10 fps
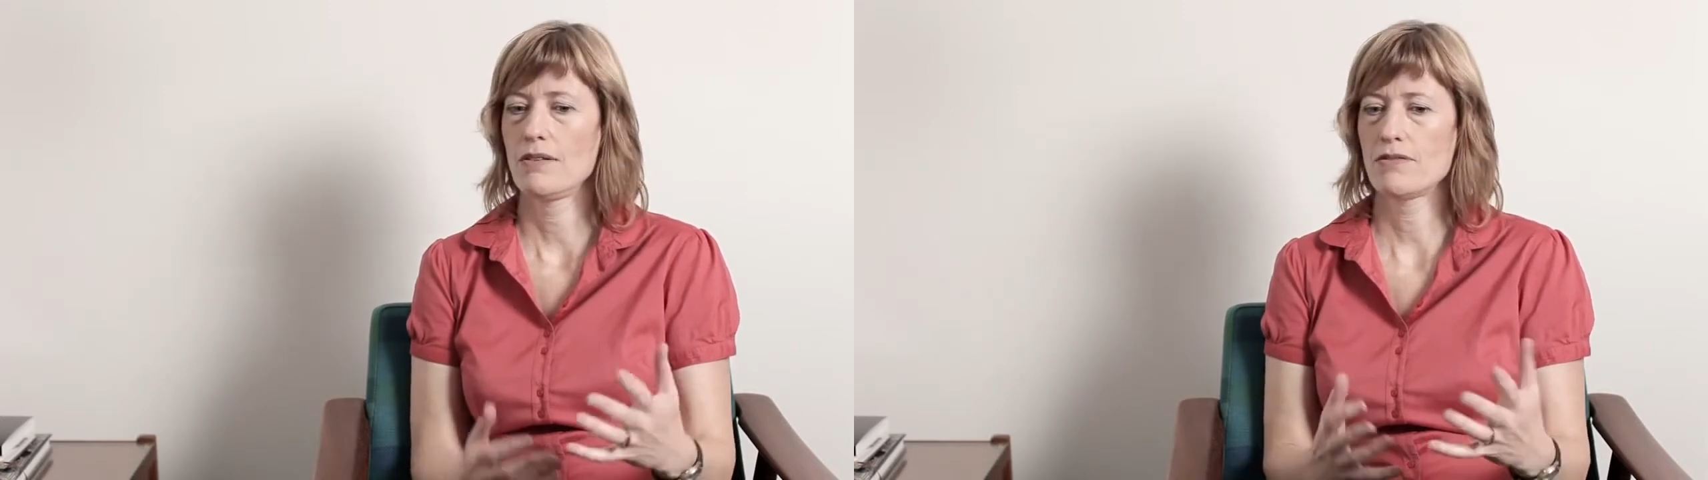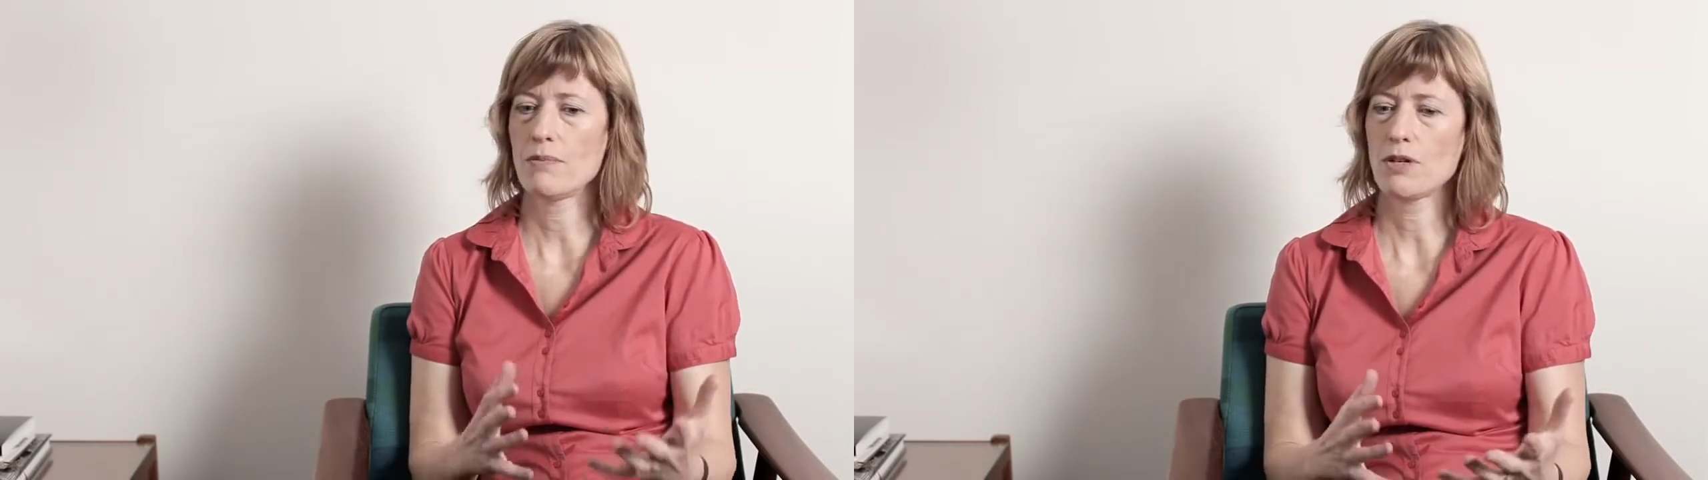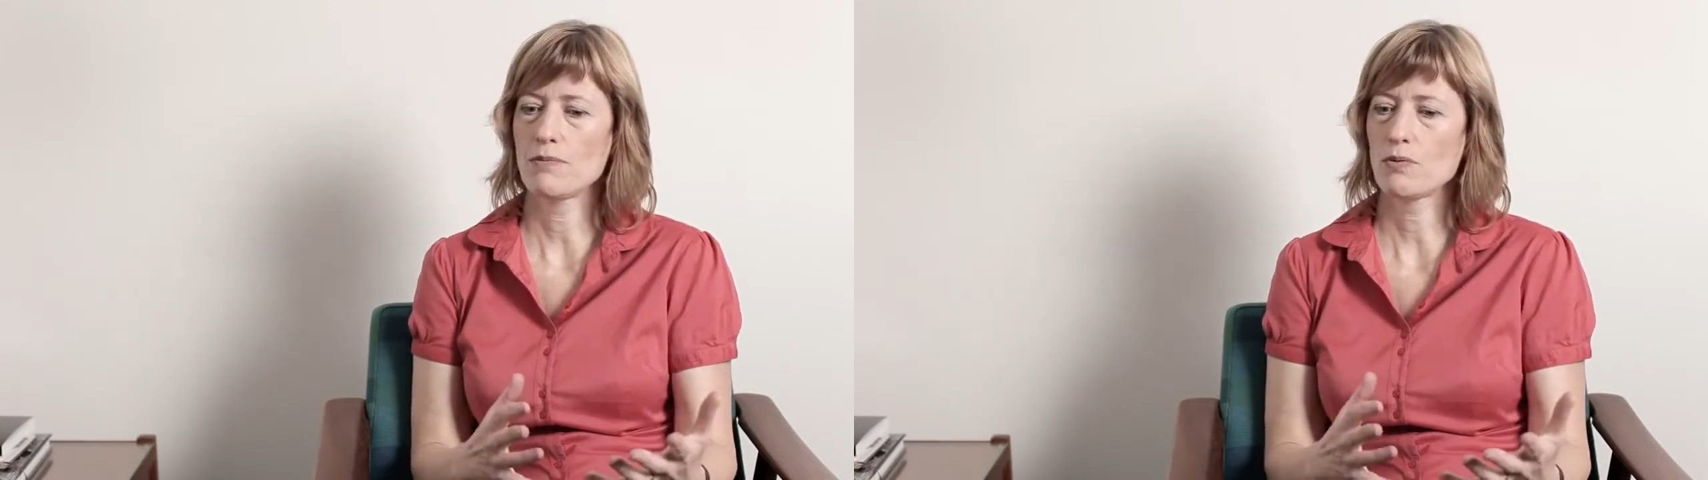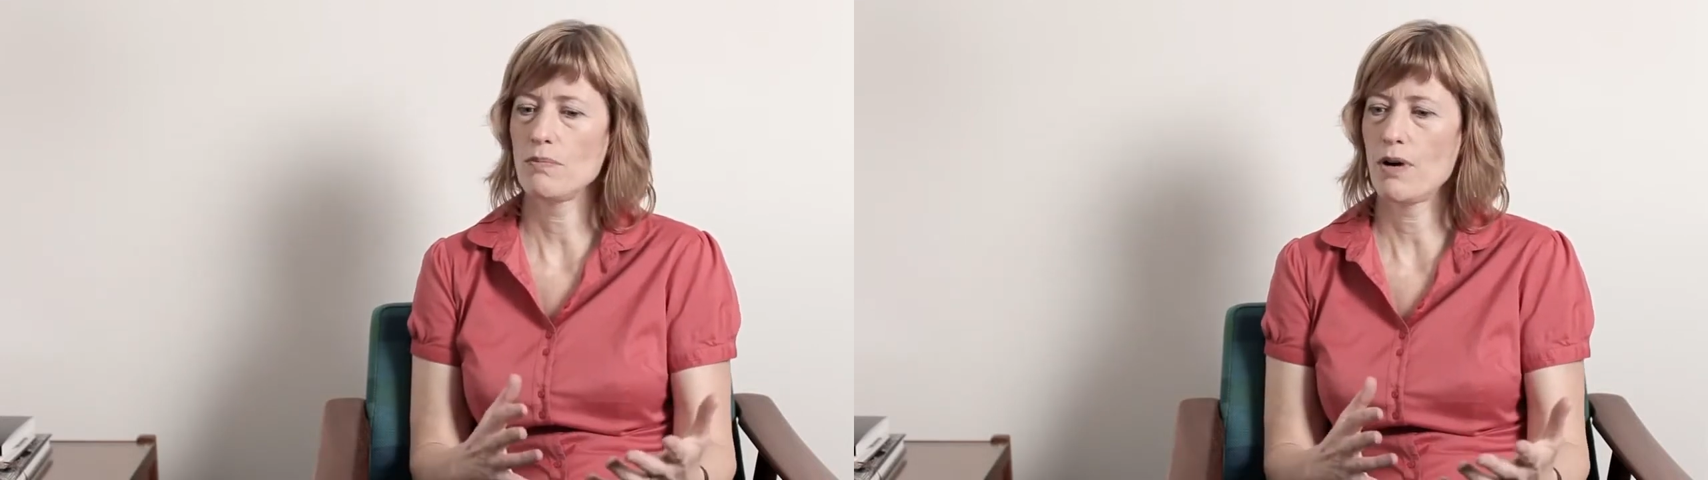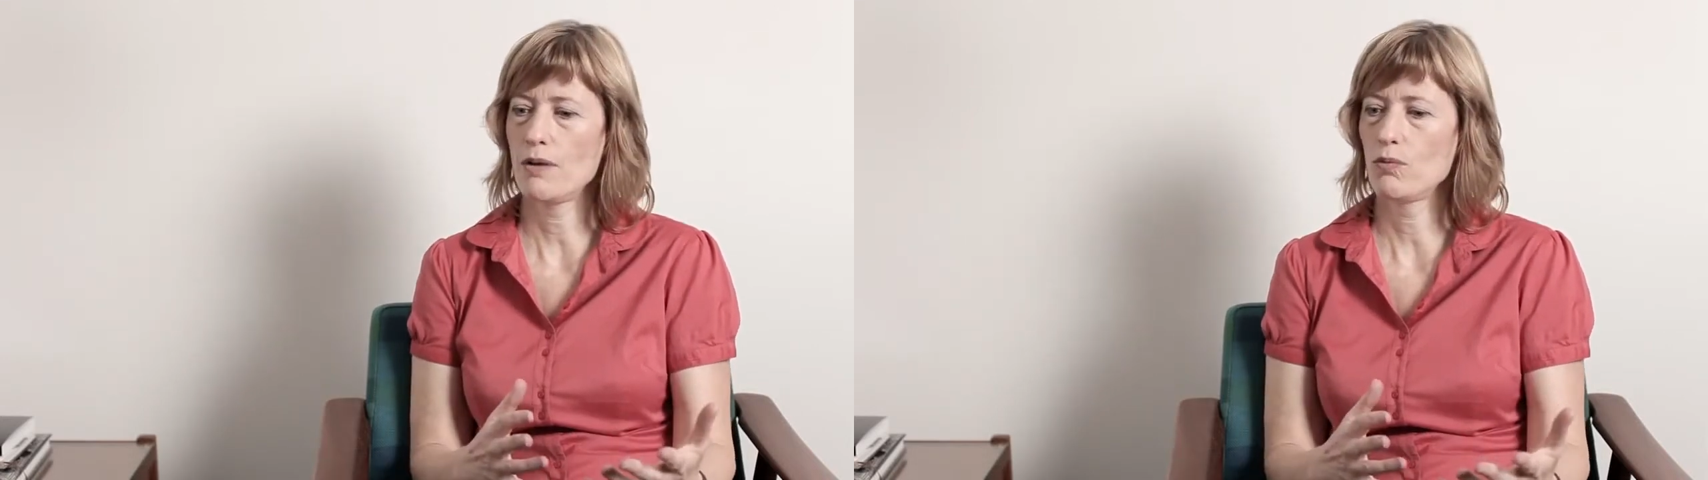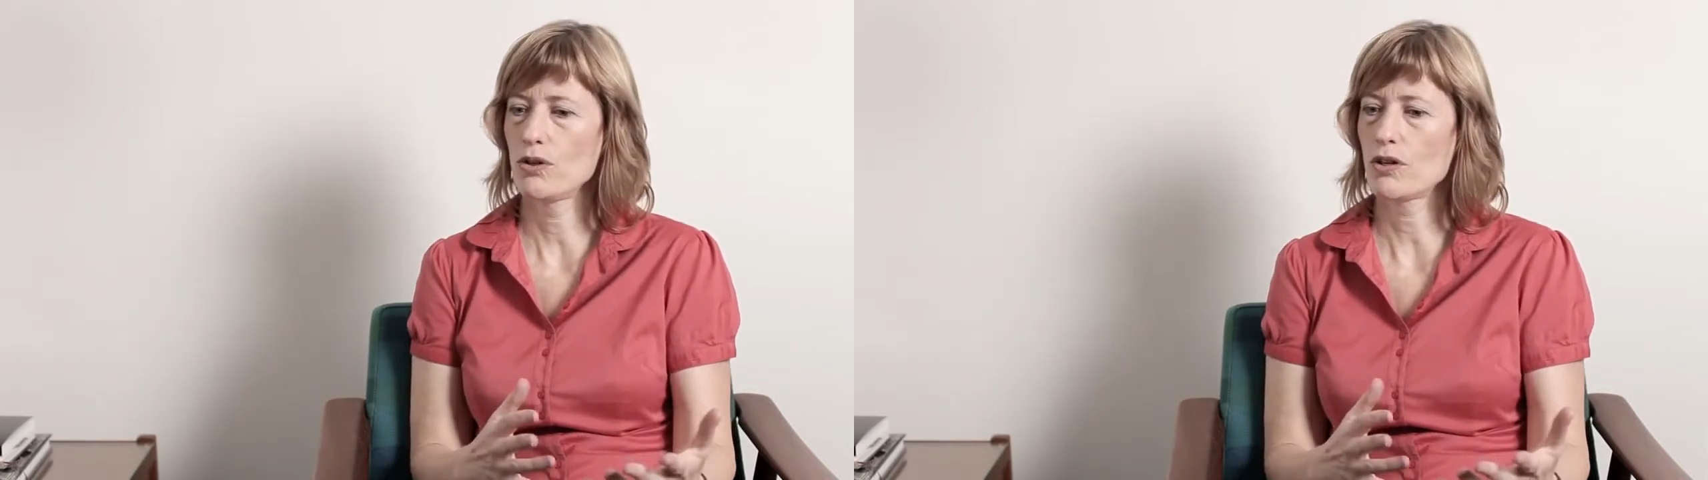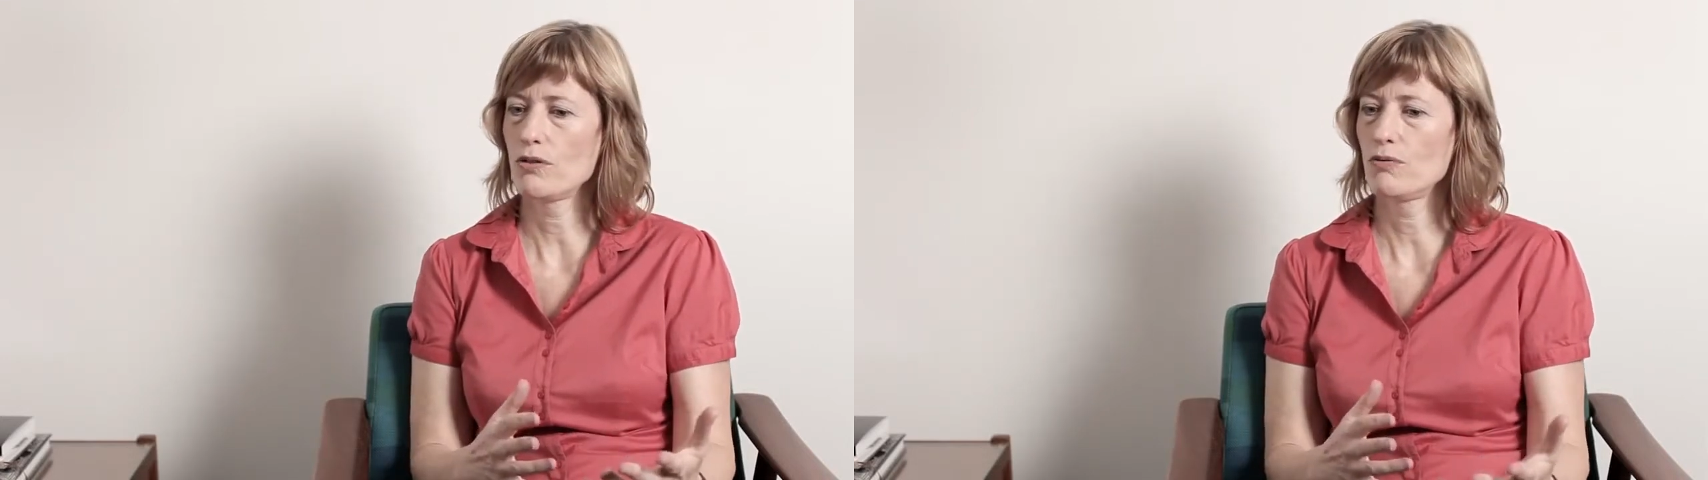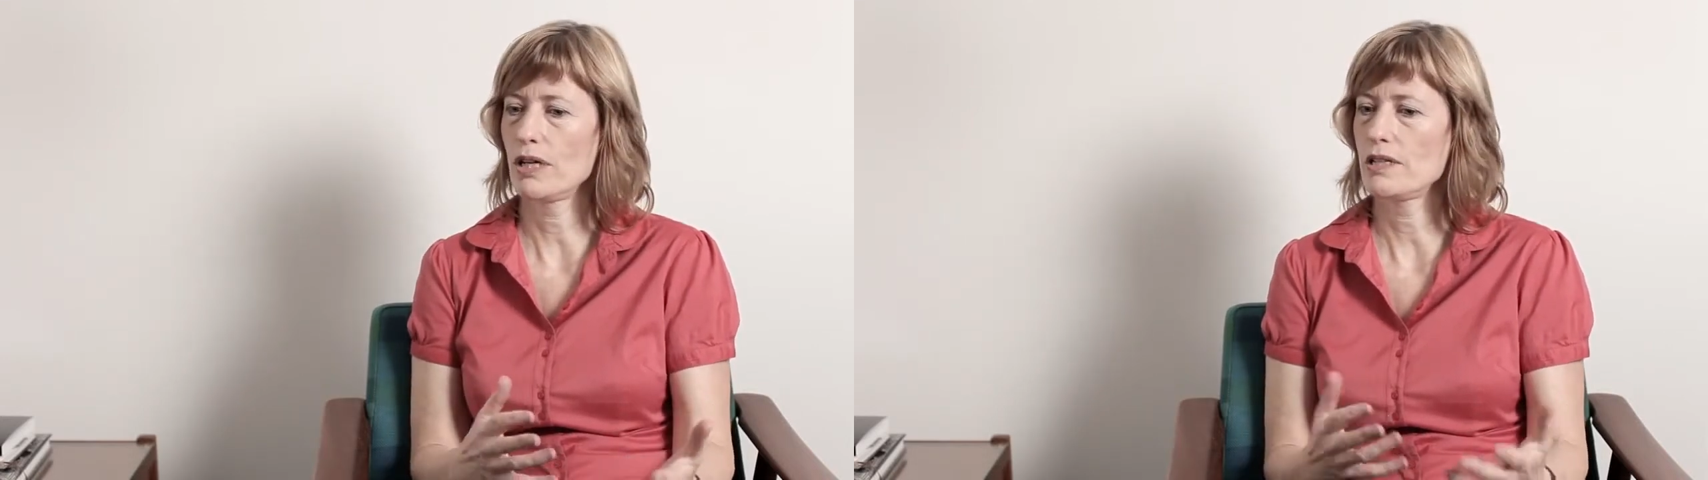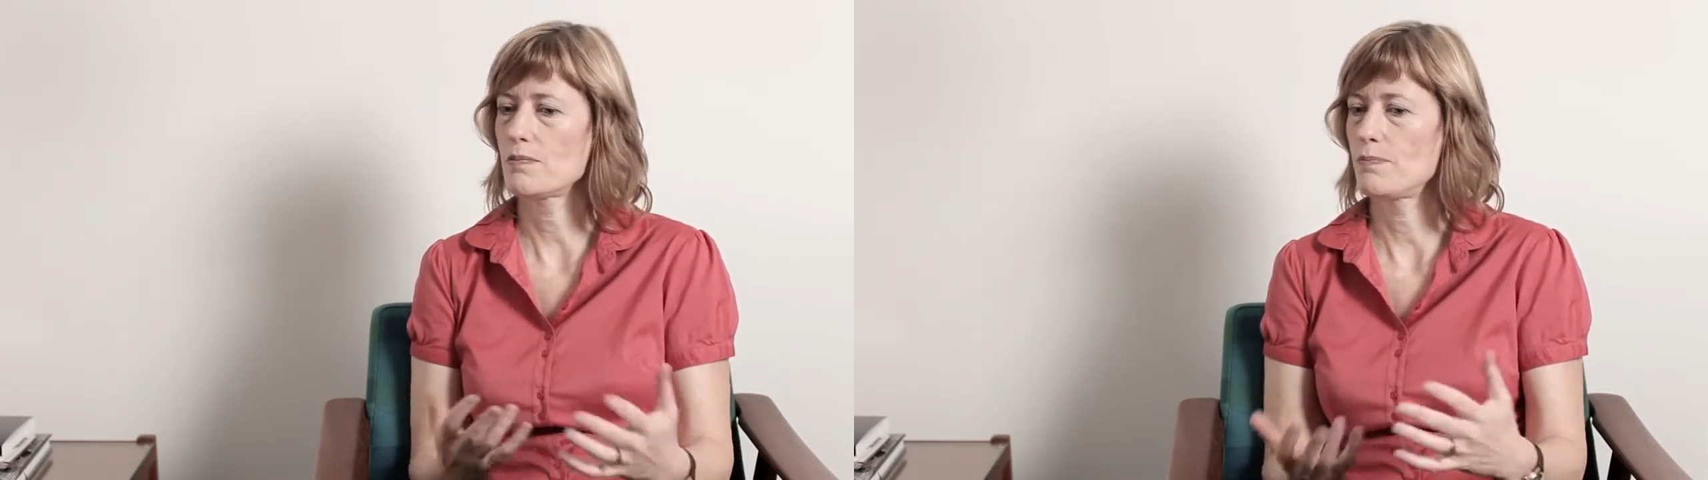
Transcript: and sometimes we might work on really